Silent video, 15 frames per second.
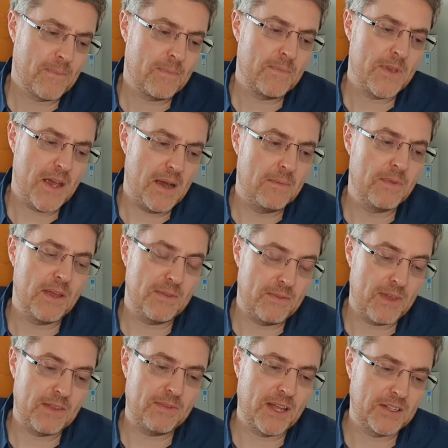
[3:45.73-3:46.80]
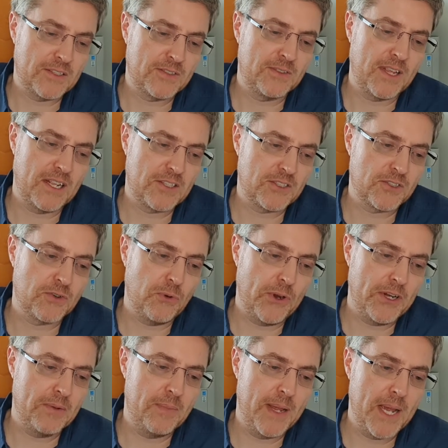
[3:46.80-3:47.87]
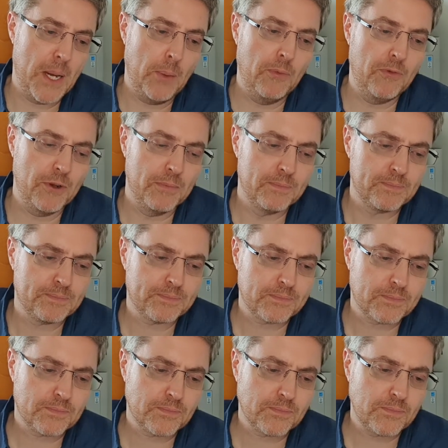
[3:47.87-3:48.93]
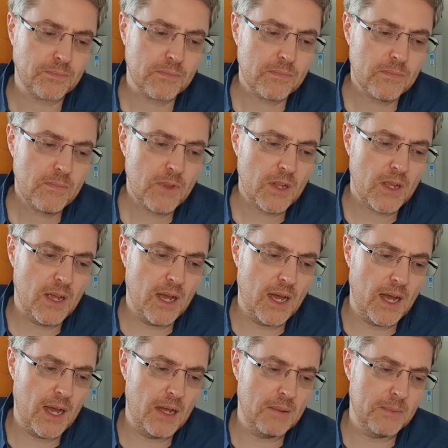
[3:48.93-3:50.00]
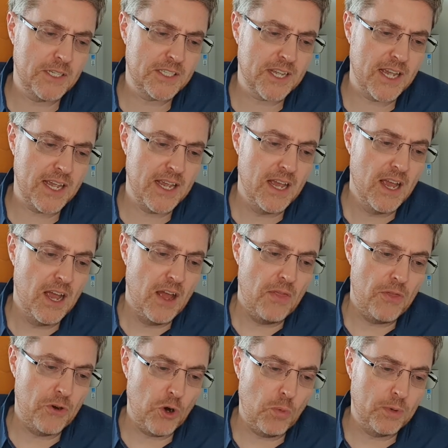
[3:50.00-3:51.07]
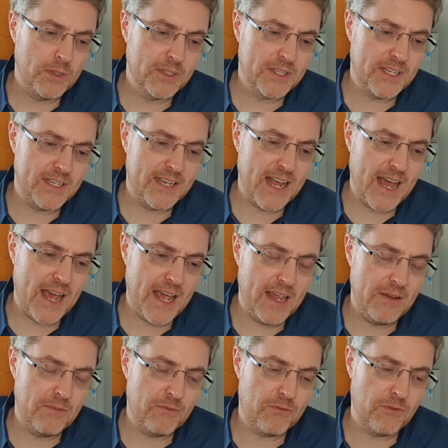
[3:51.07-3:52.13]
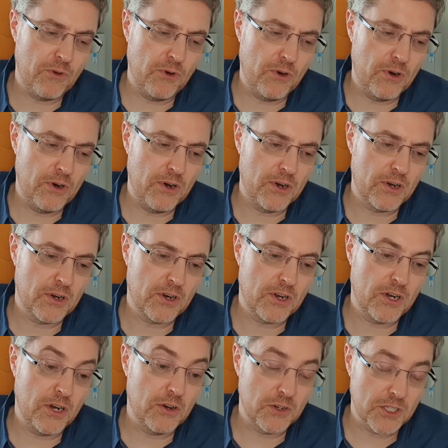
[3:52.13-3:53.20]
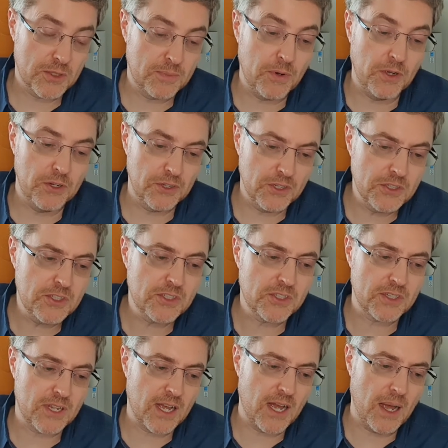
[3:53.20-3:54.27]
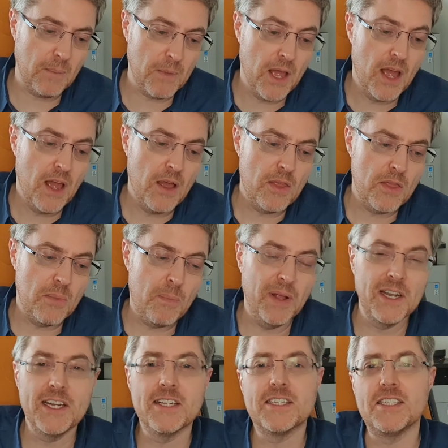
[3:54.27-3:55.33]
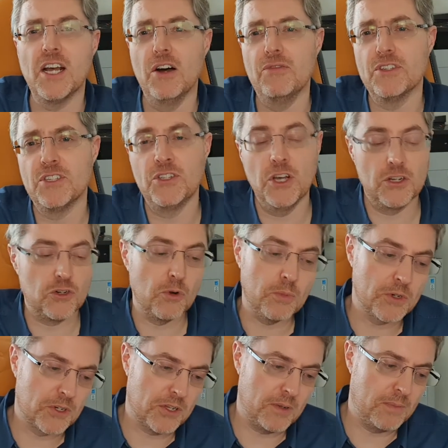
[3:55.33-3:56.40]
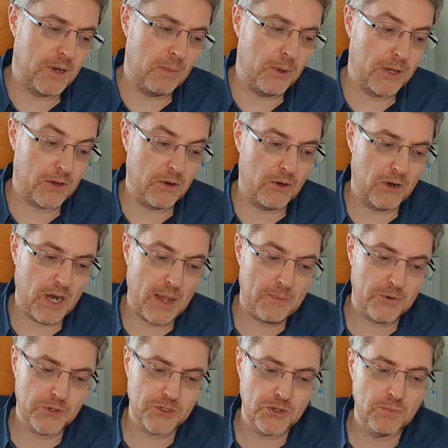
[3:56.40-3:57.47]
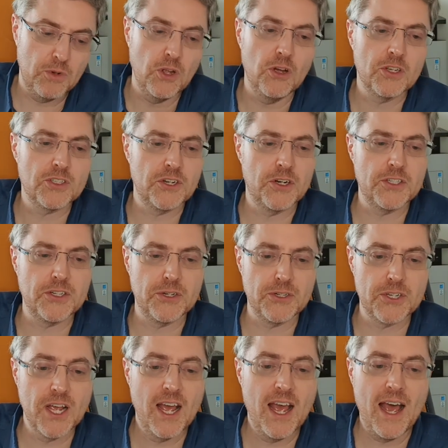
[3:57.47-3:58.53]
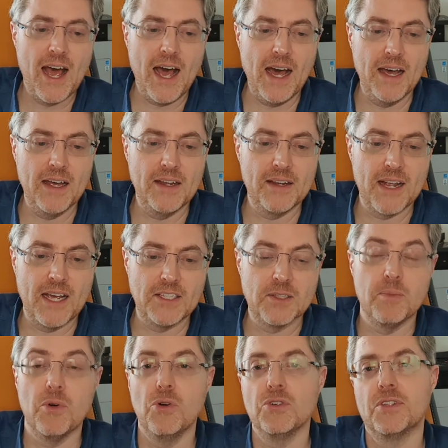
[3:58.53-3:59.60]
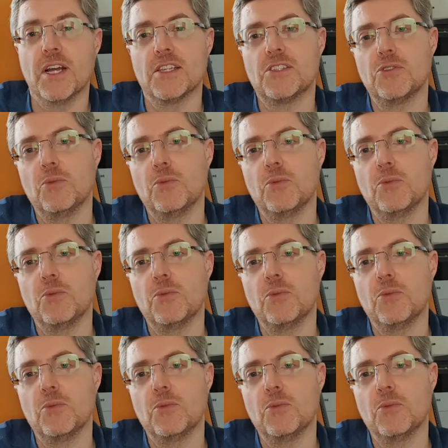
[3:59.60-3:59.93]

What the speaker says: That's going to be helpful. Let me see. They're open today for correspondence. The building itself is not open to the public, or I presume law searchers, and I suppose that's the